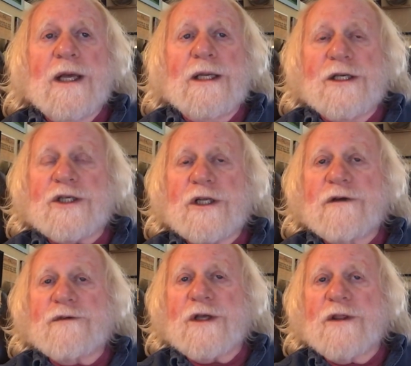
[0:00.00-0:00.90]

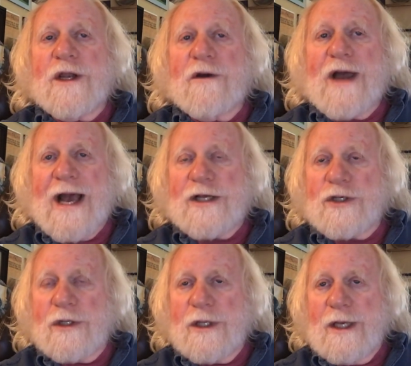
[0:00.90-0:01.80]
initiatives that are
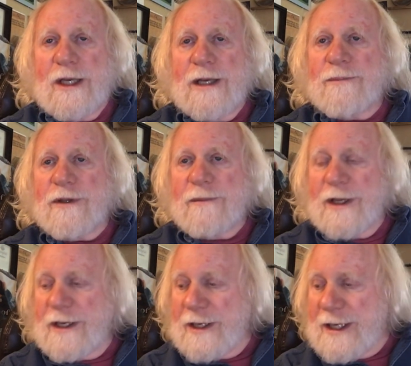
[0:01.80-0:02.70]
actually
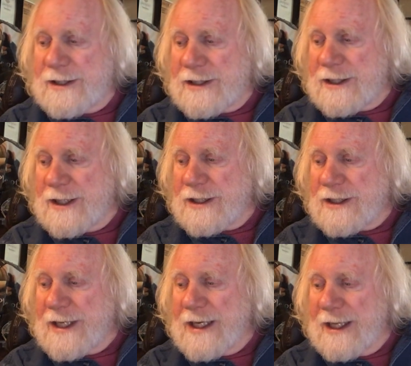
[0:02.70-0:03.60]
implemented at the
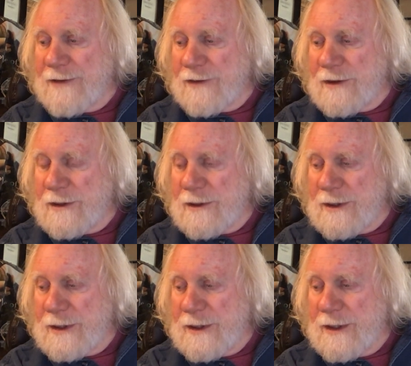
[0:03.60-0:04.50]
state level.
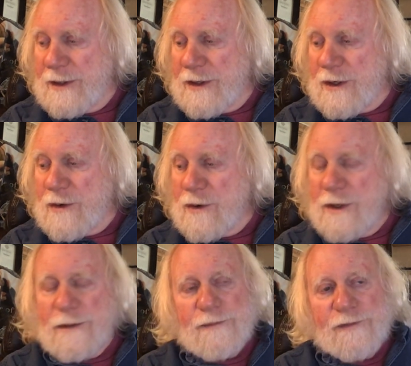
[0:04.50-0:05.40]
The
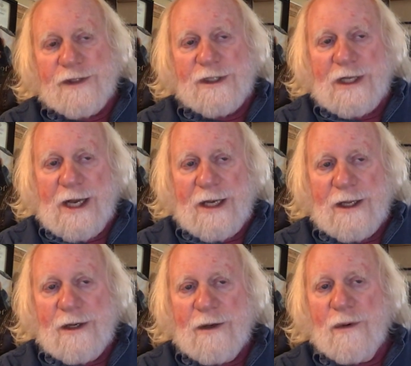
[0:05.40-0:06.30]
court
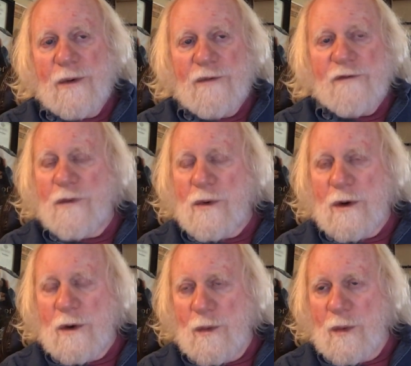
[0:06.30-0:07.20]
decided,
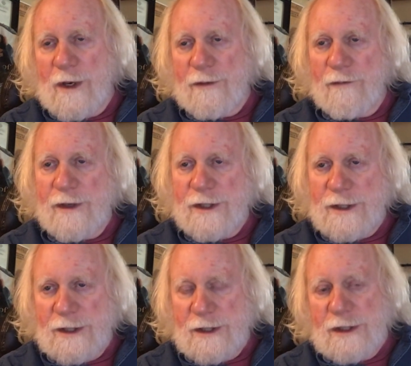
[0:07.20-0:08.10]
for what
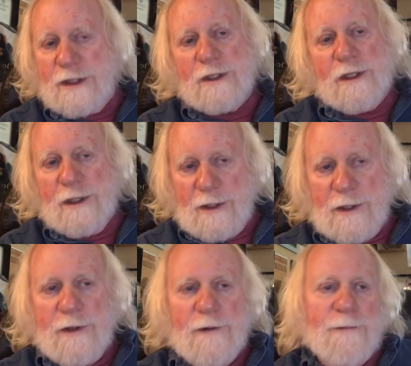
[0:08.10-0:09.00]
reasons
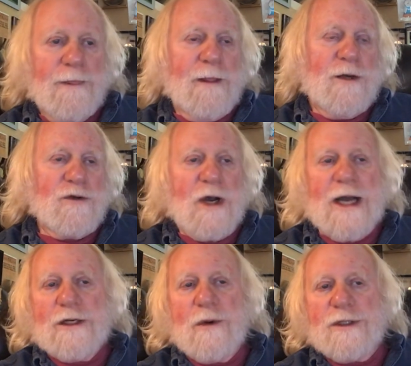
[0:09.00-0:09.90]
it
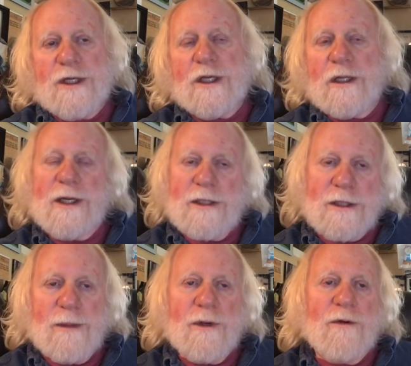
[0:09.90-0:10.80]
tried to
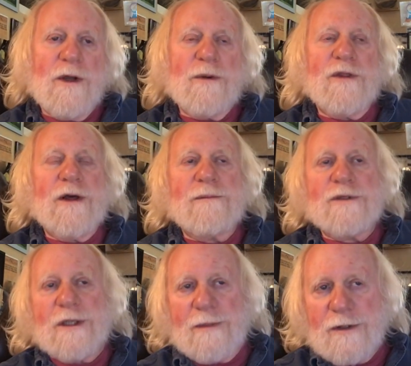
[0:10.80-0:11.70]
articulate, some agree with
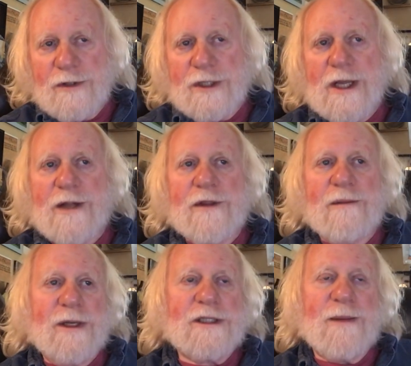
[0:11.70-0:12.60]
them, some understand
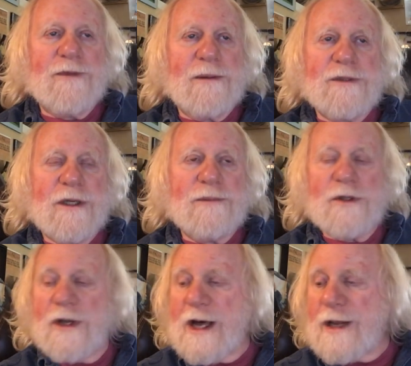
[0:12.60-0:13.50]
them, accept them,
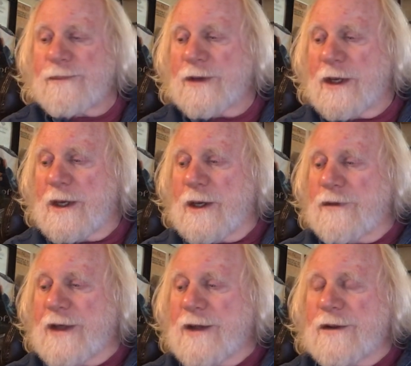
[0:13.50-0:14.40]
some do not,
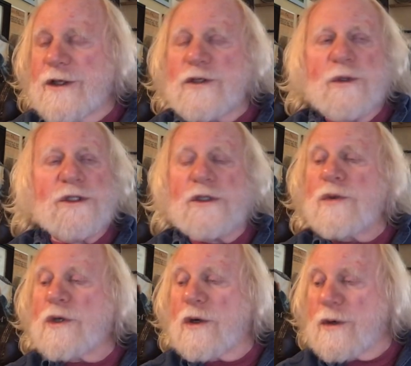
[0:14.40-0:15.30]
that this was
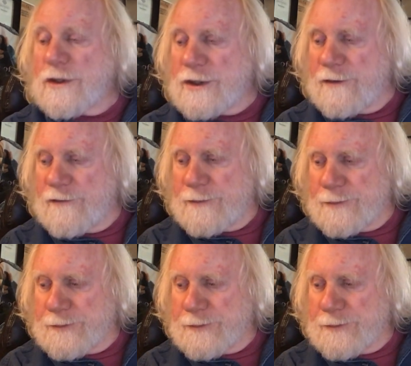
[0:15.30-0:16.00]
too coercive.